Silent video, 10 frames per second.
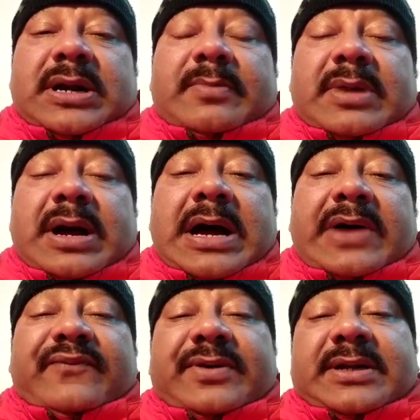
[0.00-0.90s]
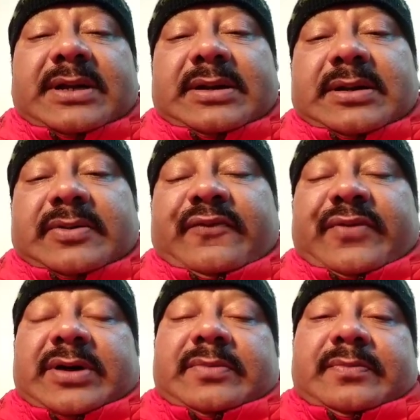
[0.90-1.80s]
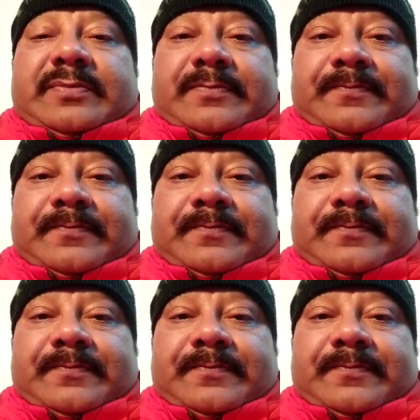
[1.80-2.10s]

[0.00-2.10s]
come after verb.